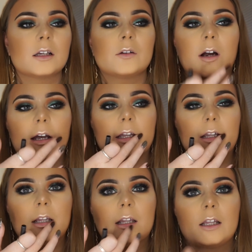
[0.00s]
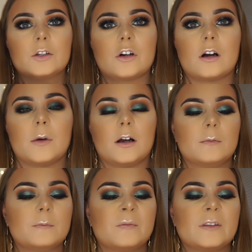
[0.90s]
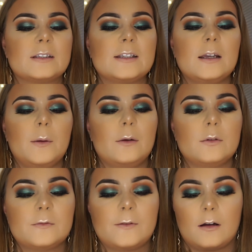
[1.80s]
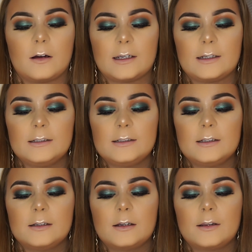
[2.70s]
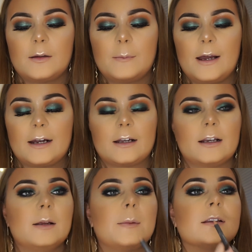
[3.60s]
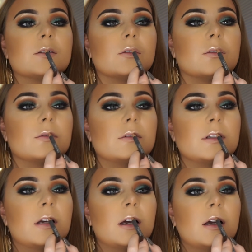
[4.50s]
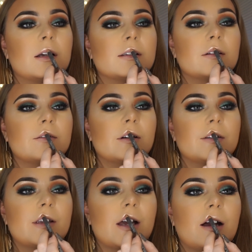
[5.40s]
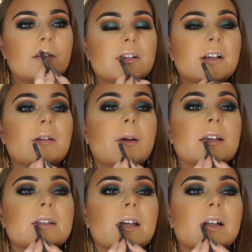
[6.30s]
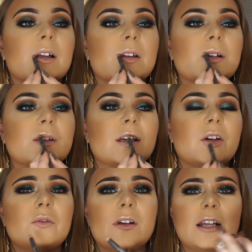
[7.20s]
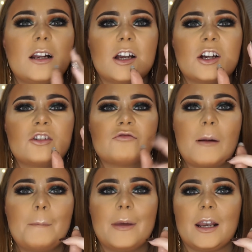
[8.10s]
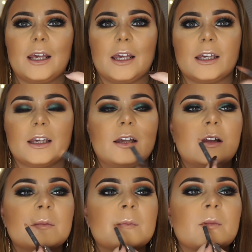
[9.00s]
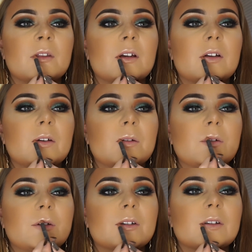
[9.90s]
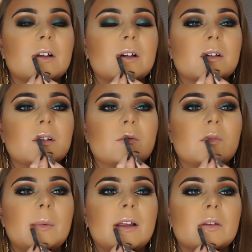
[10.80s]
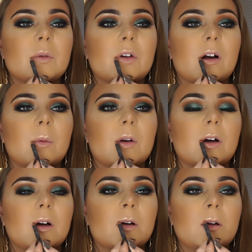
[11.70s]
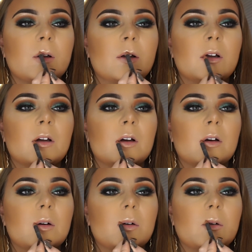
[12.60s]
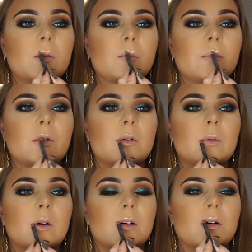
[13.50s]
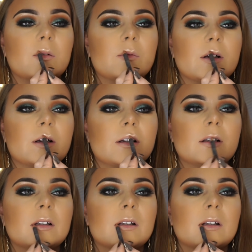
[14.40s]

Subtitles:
Right, drama. Does anyone else find that MAC lip pencils, sometimes they're absolutely amazing and other times they go really like crumbly? I don't know if it's just like my pencil sharpener or what, but